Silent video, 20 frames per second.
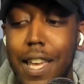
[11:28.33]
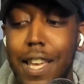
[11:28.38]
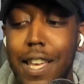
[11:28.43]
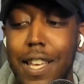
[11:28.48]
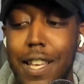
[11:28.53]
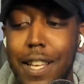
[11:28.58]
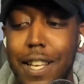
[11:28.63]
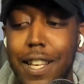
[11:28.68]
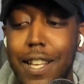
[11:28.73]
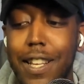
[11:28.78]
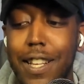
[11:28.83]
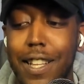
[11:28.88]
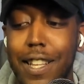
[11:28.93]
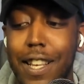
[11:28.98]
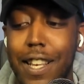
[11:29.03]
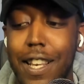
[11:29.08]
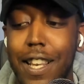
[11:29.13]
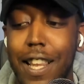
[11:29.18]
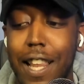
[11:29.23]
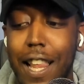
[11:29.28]
he
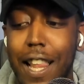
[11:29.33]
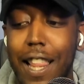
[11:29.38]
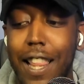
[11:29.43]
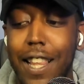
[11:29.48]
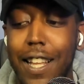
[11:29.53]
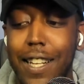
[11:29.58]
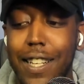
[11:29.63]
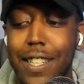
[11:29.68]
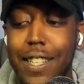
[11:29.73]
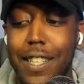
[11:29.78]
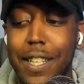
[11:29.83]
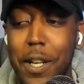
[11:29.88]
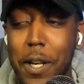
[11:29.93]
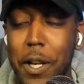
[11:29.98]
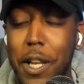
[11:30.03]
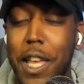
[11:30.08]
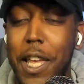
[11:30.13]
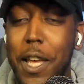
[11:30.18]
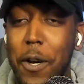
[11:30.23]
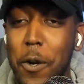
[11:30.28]

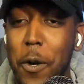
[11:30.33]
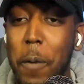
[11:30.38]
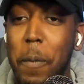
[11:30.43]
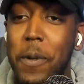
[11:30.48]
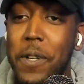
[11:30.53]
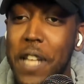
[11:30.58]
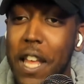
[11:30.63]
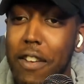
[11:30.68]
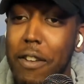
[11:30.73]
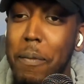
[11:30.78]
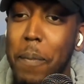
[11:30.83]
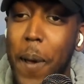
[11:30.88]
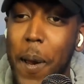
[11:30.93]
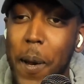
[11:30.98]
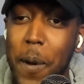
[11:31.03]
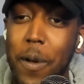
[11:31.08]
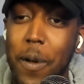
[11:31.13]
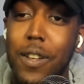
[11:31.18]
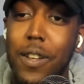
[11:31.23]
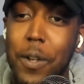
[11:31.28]
killed almost
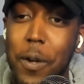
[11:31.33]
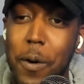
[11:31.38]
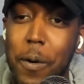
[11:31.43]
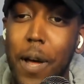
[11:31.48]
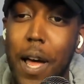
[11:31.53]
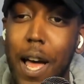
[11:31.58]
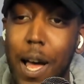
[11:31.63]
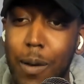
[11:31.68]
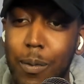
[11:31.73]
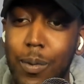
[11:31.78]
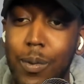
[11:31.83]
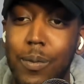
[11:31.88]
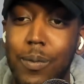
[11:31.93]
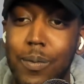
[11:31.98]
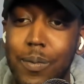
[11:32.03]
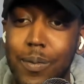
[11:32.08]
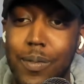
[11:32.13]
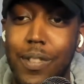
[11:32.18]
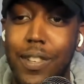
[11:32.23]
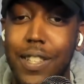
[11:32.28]
everybody on his own
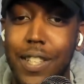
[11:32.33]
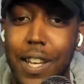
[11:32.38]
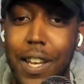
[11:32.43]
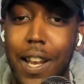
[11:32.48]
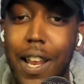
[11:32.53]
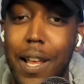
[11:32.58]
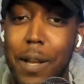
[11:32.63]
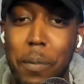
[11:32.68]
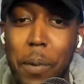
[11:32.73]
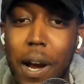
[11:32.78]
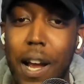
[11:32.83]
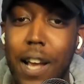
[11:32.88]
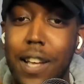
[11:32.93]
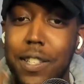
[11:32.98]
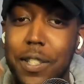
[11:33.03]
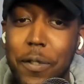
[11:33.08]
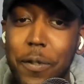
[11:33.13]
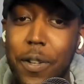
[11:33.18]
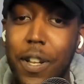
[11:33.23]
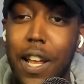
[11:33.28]
album. Tell you that,
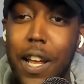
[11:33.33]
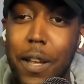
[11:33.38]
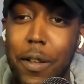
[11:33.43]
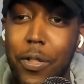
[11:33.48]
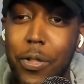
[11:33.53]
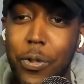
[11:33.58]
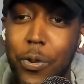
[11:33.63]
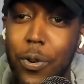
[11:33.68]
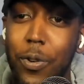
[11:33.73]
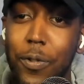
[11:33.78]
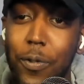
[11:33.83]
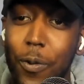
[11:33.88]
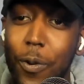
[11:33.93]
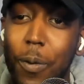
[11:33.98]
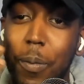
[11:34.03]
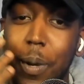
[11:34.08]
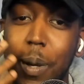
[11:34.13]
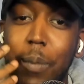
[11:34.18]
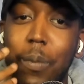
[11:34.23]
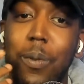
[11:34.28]
probably except for like 3 or
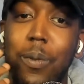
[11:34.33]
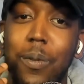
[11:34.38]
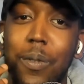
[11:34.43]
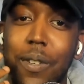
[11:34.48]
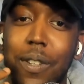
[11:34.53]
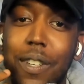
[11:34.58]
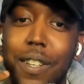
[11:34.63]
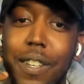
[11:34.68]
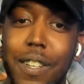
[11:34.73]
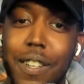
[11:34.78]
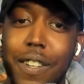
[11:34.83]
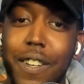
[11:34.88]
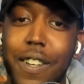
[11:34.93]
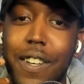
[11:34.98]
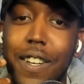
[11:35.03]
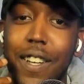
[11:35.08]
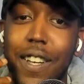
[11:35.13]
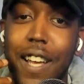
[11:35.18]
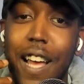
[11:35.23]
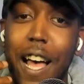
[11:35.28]
4 people.
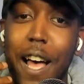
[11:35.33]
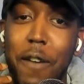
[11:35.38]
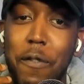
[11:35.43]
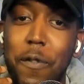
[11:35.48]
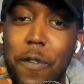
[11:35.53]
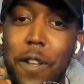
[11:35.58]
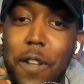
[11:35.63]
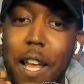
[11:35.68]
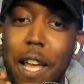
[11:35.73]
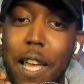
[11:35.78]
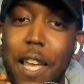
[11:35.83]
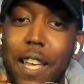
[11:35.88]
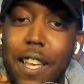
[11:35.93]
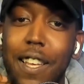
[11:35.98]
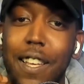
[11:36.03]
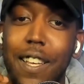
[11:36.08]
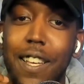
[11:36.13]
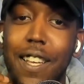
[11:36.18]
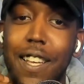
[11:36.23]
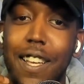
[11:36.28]
I feel
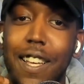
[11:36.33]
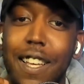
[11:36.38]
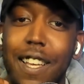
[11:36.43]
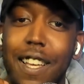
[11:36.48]
like